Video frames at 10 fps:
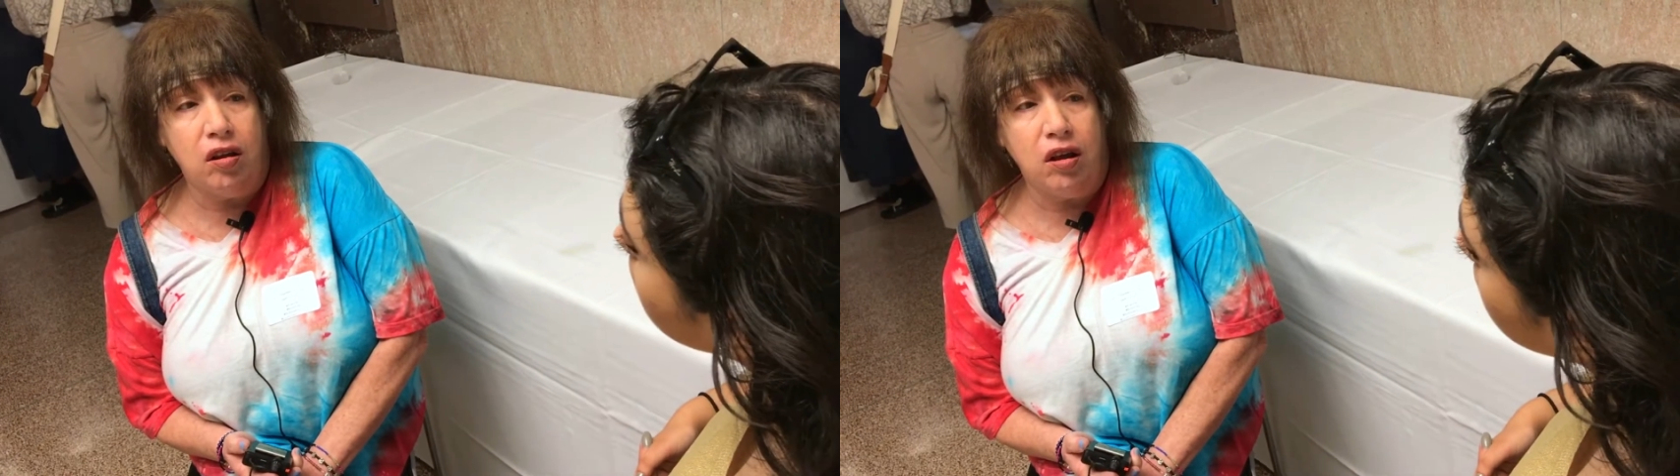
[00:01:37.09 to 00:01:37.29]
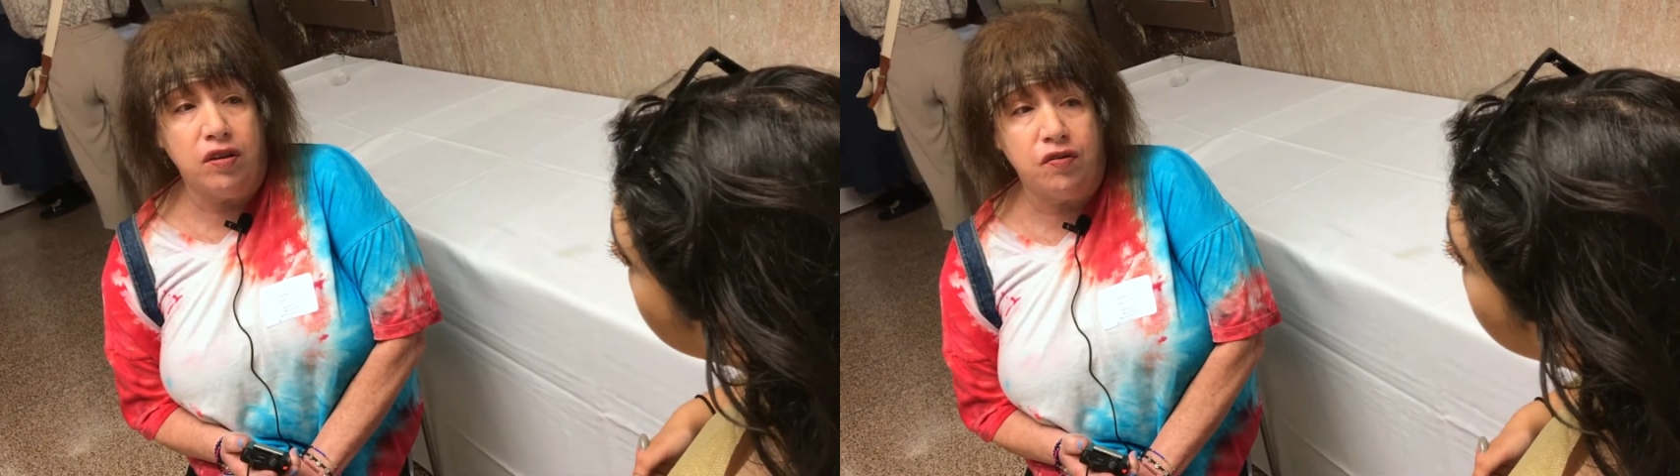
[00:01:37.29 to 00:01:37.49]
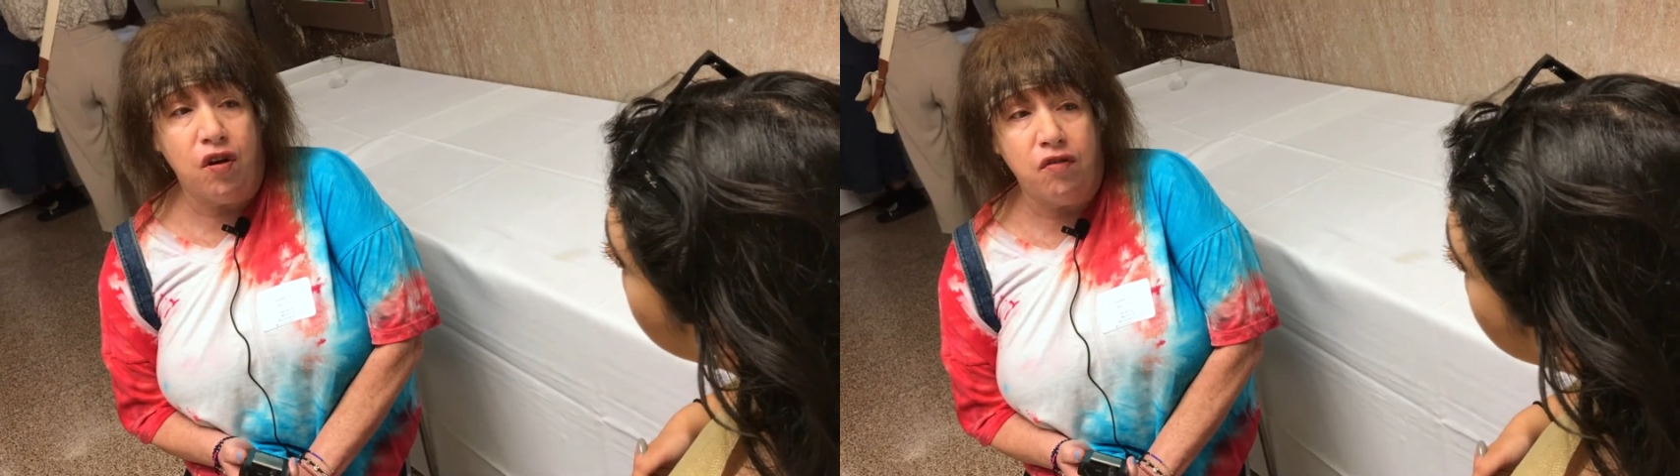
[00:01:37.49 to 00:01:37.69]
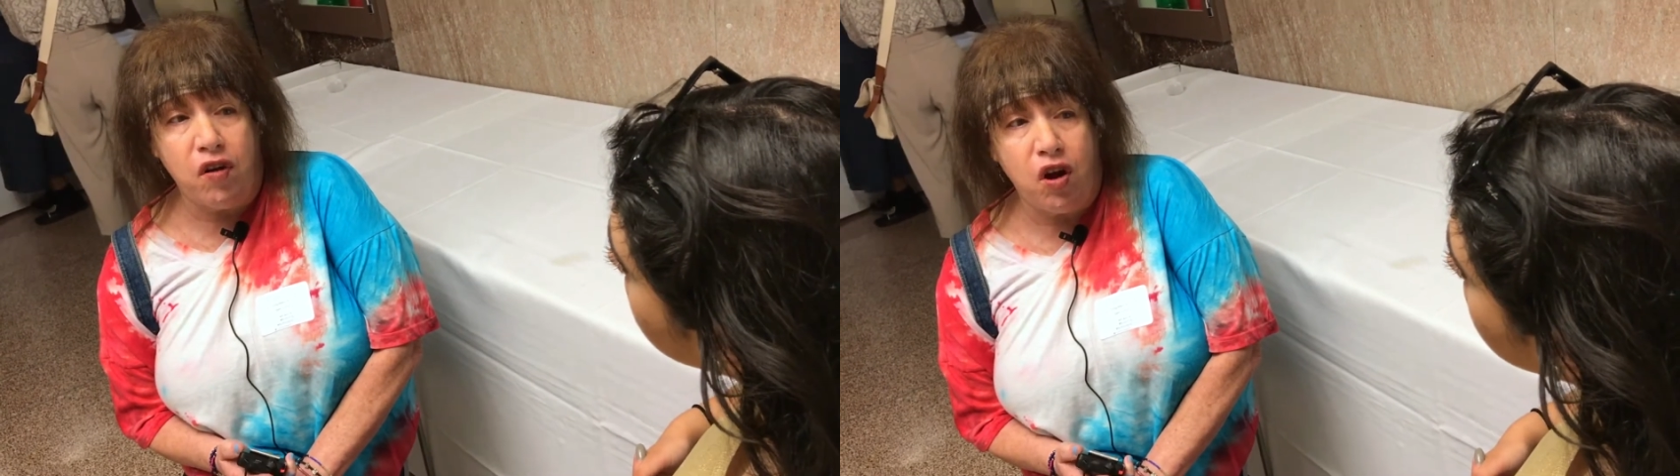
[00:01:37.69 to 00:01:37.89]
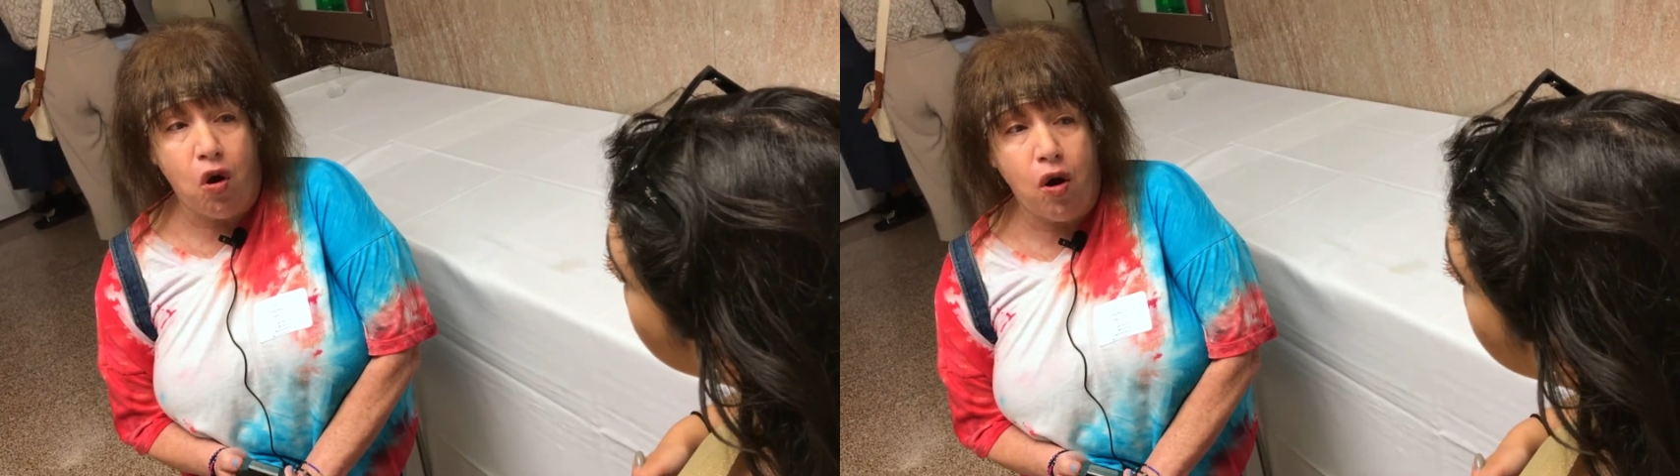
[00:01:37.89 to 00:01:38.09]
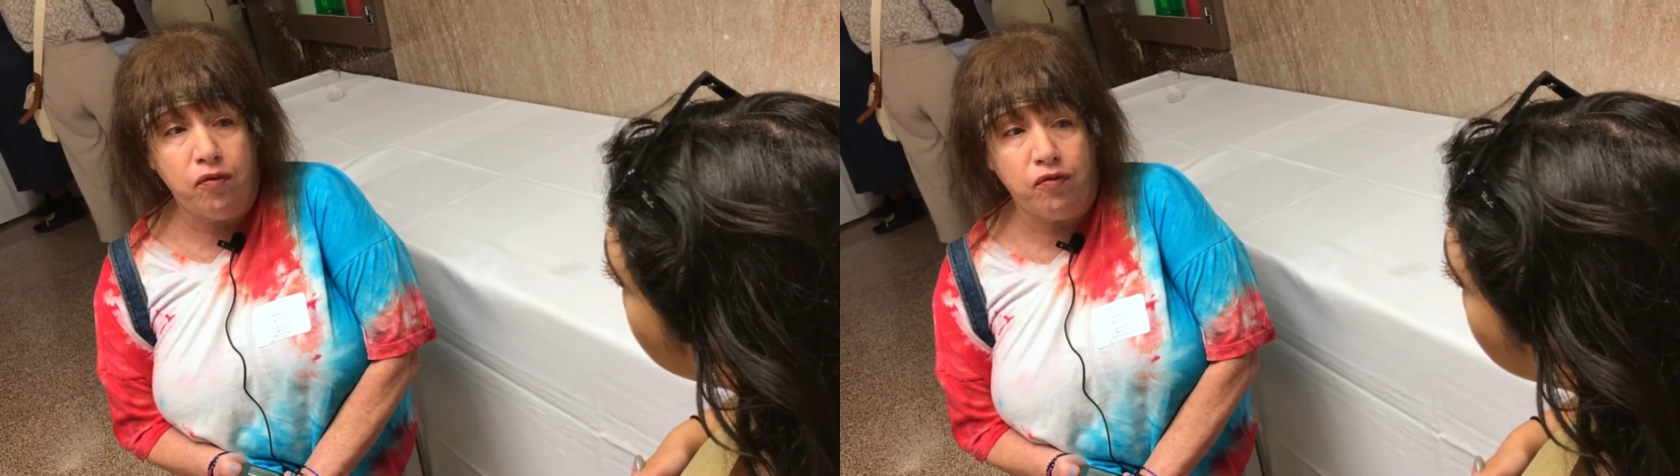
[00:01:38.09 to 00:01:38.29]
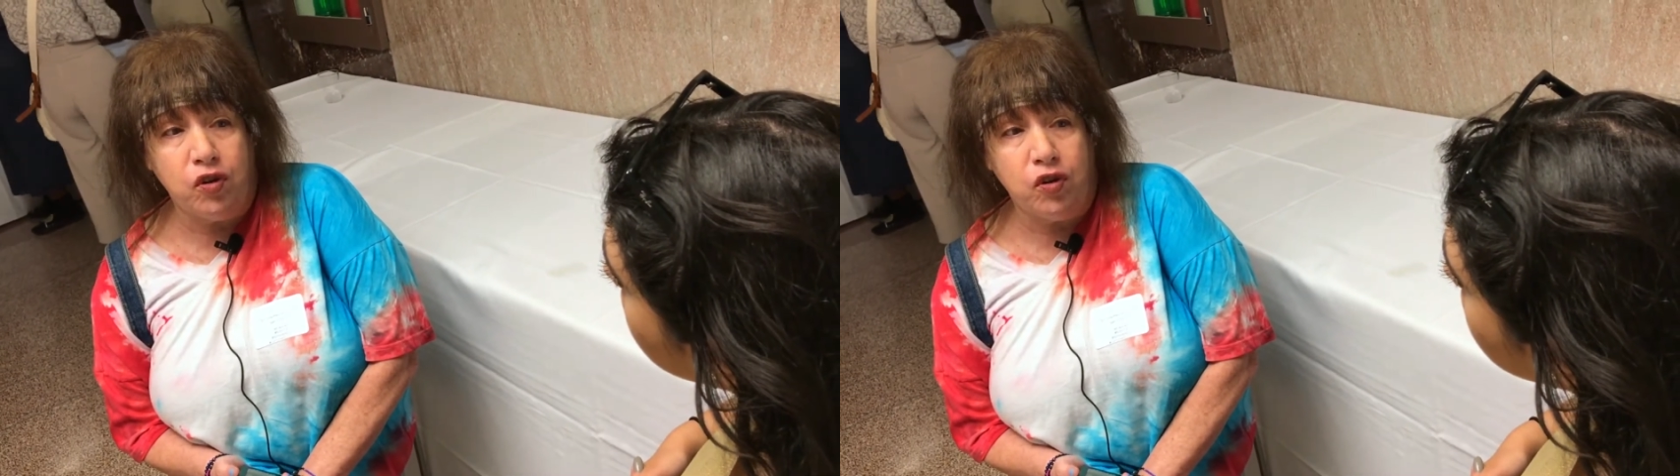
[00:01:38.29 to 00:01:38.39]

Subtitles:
and it's very, very